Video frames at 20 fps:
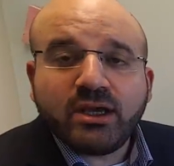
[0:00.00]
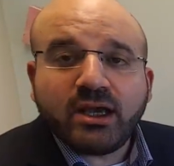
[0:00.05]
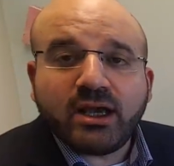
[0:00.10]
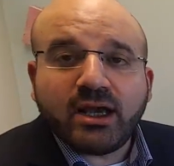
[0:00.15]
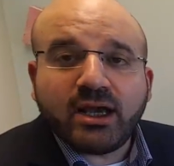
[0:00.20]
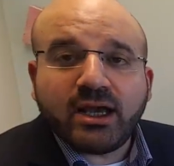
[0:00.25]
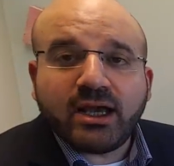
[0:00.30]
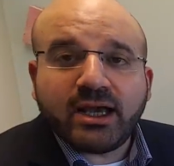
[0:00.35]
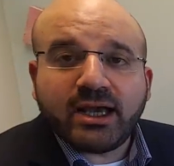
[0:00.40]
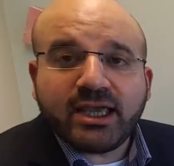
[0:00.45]

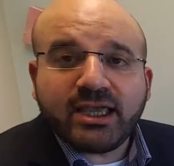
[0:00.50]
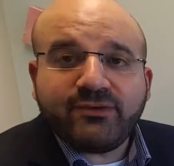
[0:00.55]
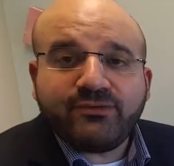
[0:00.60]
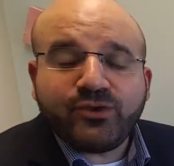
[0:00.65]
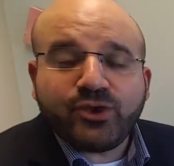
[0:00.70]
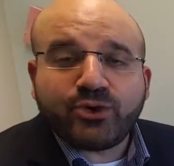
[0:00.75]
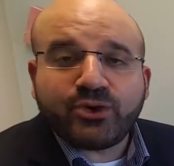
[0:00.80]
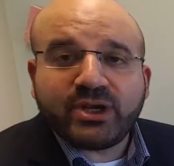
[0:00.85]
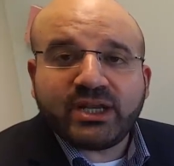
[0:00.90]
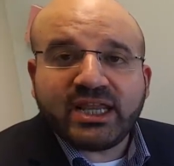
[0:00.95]
if
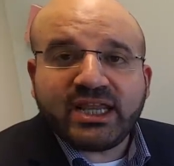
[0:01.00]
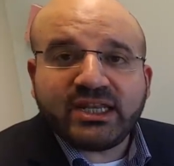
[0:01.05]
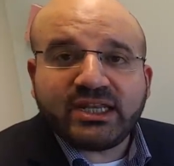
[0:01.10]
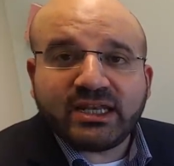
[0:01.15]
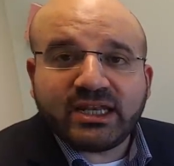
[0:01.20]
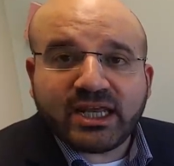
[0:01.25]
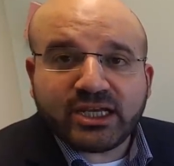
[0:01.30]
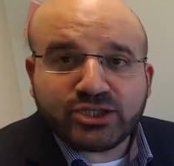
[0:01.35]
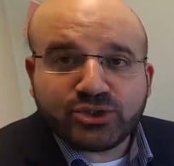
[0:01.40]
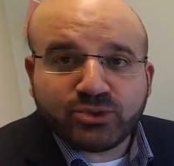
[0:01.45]
you're an
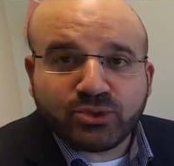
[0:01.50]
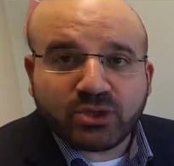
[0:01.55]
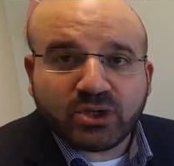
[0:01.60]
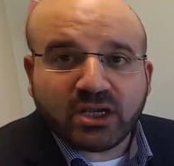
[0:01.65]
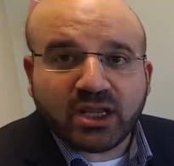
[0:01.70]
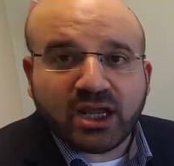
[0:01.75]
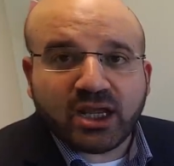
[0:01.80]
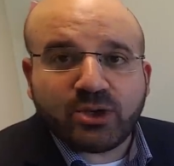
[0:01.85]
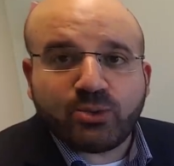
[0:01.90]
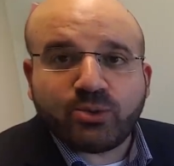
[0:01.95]
international
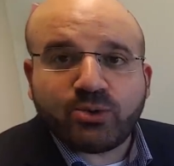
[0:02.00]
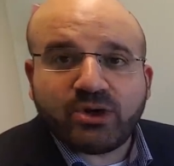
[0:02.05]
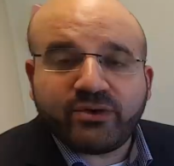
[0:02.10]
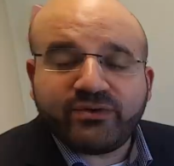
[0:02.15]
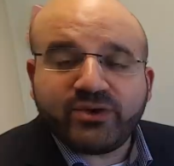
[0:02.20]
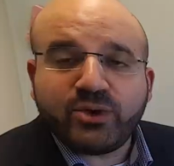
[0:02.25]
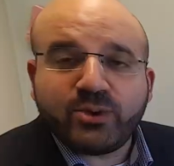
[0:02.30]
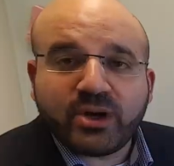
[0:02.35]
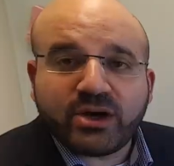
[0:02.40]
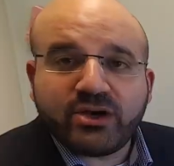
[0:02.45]
client,
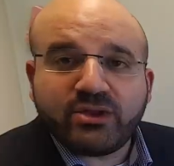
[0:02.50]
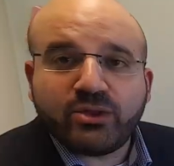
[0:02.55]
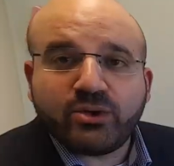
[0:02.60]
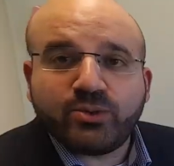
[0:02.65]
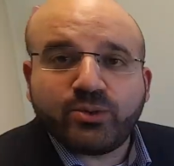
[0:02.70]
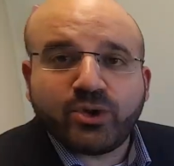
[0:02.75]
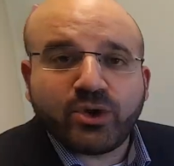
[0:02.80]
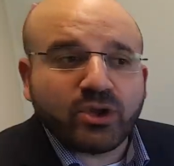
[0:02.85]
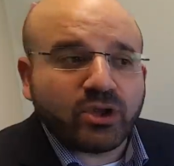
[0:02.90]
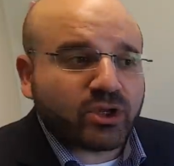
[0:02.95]
wherever you are in the
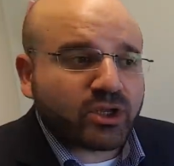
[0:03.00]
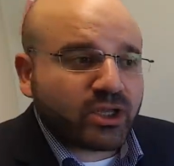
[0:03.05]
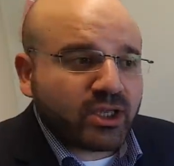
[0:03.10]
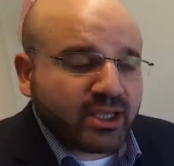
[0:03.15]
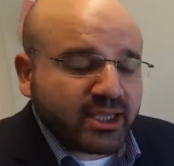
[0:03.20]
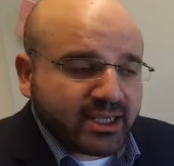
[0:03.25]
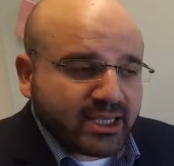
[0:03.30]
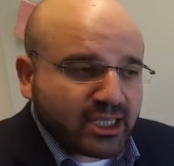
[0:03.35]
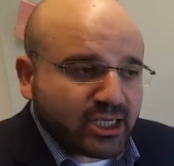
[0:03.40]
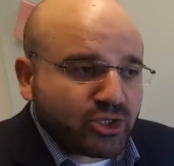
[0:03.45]
world,
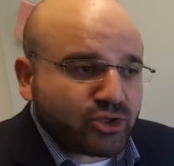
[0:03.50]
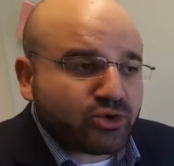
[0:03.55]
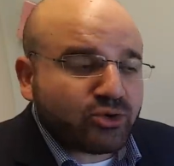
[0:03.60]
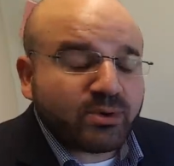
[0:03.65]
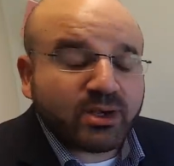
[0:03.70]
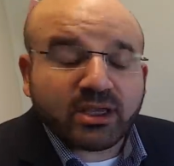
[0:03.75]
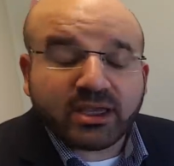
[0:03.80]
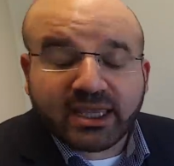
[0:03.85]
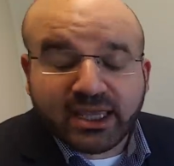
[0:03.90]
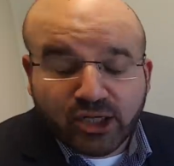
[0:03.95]
get
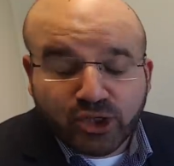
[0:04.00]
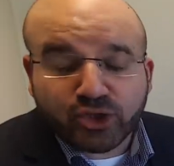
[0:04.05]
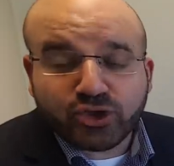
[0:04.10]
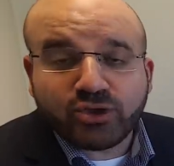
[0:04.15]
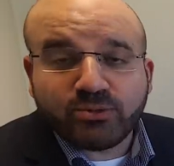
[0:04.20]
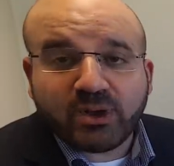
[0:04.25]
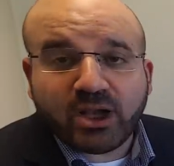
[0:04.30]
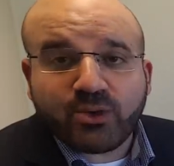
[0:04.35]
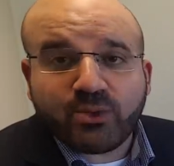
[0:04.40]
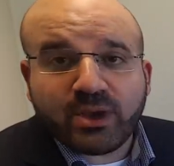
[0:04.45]

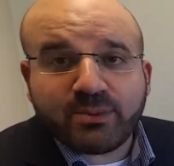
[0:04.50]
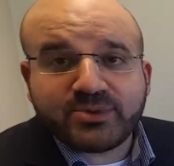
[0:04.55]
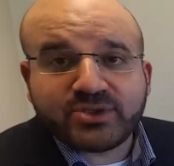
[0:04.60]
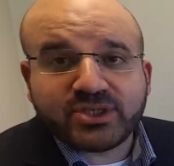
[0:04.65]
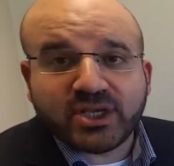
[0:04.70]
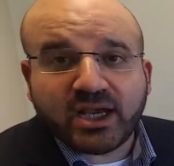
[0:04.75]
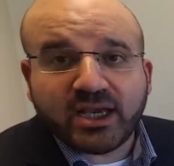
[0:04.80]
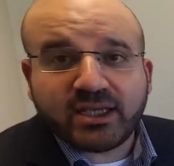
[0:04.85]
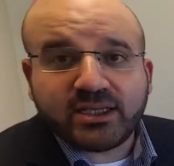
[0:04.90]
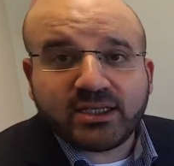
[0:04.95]
onto my
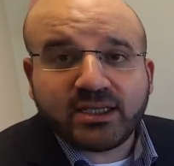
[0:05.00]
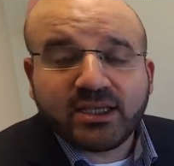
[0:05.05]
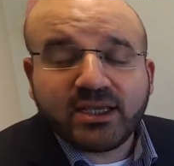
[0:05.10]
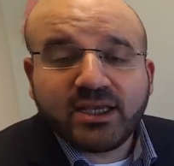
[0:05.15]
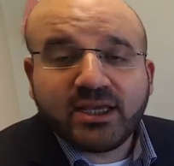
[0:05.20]
website,